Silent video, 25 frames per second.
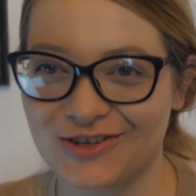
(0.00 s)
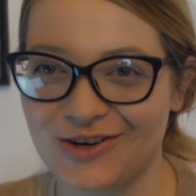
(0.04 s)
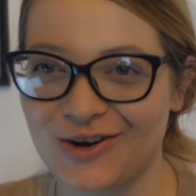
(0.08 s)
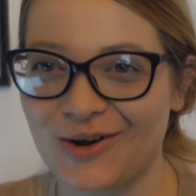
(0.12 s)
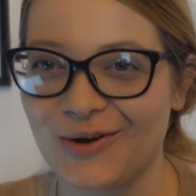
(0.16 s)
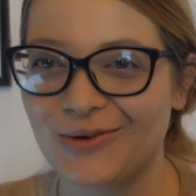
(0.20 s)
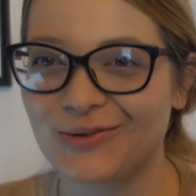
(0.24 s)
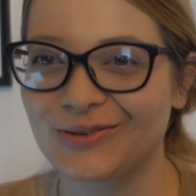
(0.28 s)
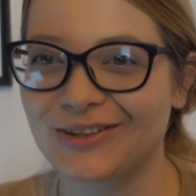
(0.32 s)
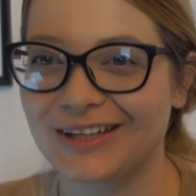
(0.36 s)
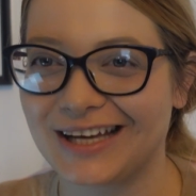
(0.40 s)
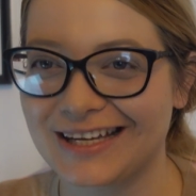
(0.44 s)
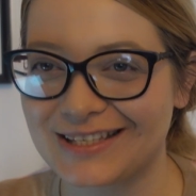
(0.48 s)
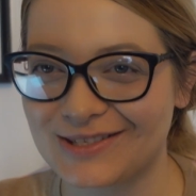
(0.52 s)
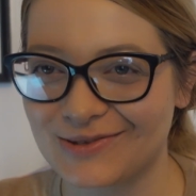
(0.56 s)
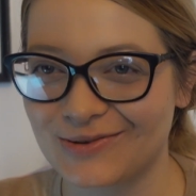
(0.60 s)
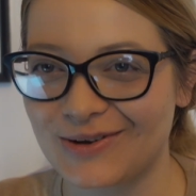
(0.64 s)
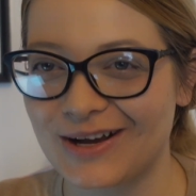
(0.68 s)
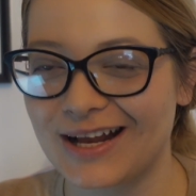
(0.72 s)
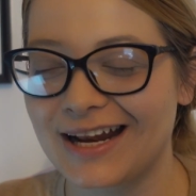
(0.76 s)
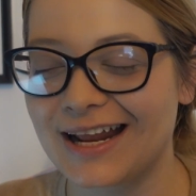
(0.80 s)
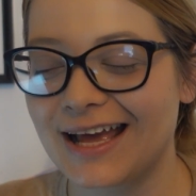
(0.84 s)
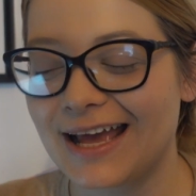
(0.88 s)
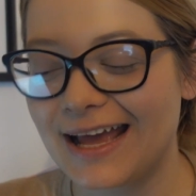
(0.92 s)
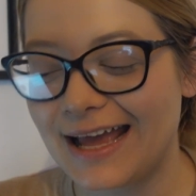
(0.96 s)
coat as
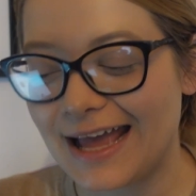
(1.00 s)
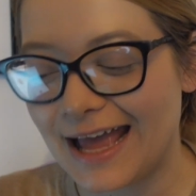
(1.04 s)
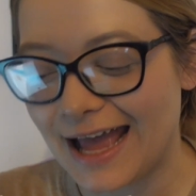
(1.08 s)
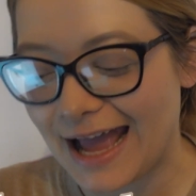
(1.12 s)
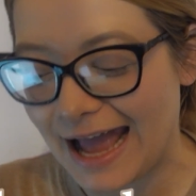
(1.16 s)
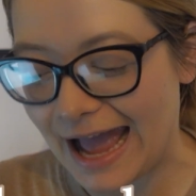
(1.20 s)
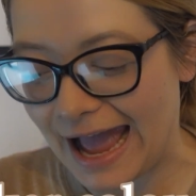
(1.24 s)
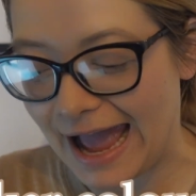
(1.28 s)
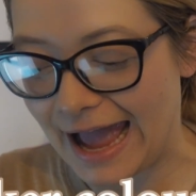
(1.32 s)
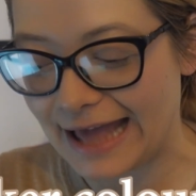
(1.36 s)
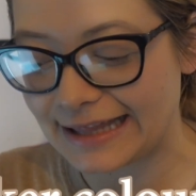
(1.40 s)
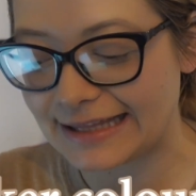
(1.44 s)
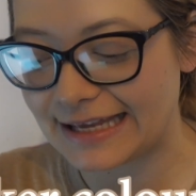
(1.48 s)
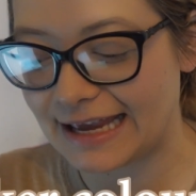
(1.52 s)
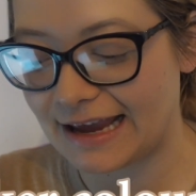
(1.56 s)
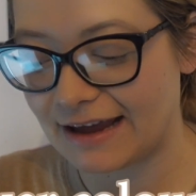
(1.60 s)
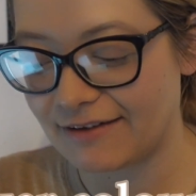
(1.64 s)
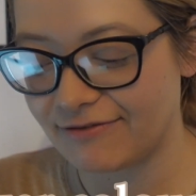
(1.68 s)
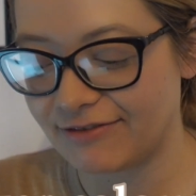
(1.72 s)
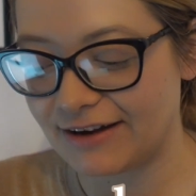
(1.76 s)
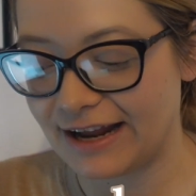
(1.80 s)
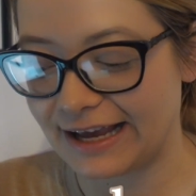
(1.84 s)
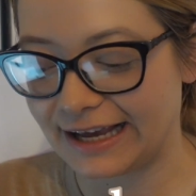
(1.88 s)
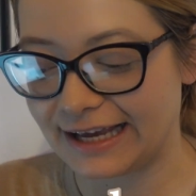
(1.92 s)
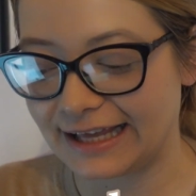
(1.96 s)
well, and
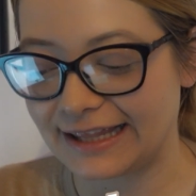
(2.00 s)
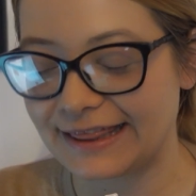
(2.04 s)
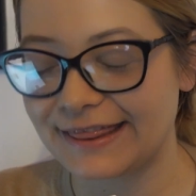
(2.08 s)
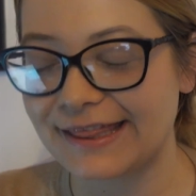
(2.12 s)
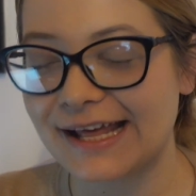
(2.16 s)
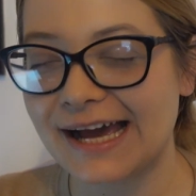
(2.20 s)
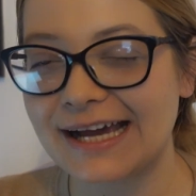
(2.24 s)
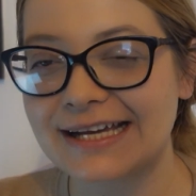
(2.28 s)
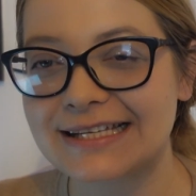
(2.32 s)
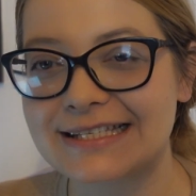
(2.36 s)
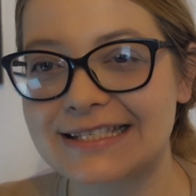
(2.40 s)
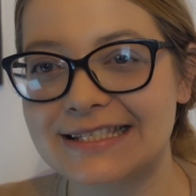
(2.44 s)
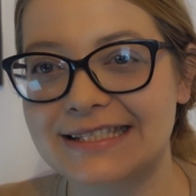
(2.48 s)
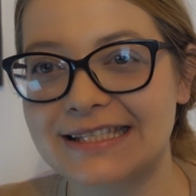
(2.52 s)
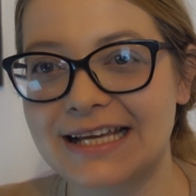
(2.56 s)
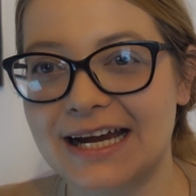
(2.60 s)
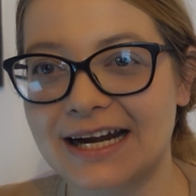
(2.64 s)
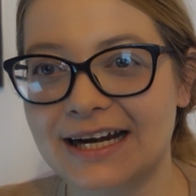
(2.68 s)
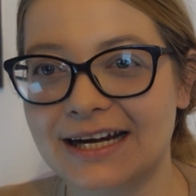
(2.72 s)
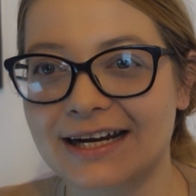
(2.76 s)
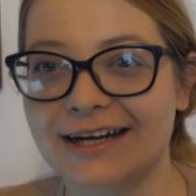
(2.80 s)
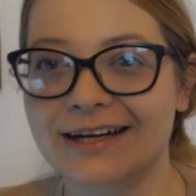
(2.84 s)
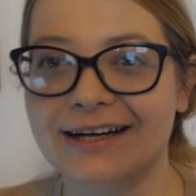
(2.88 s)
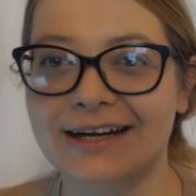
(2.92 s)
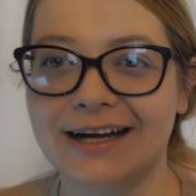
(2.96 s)
have like a nice
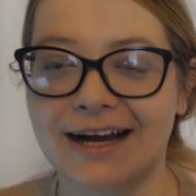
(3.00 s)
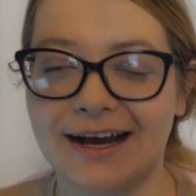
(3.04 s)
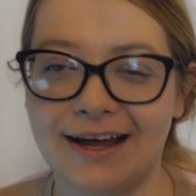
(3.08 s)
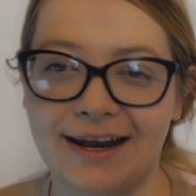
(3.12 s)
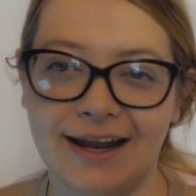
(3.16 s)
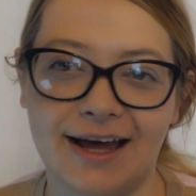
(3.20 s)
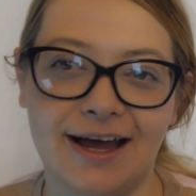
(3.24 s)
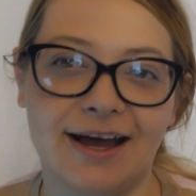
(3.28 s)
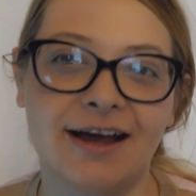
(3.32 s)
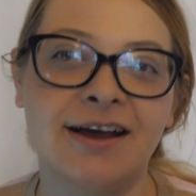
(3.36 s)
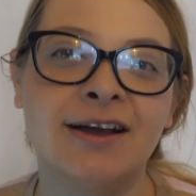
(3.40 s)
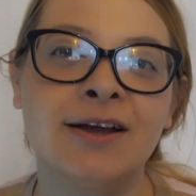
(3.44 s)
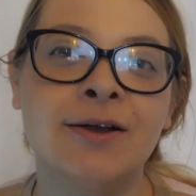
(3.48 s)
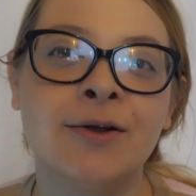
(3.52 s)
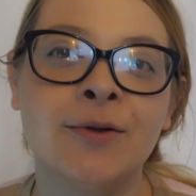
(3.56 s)
darker color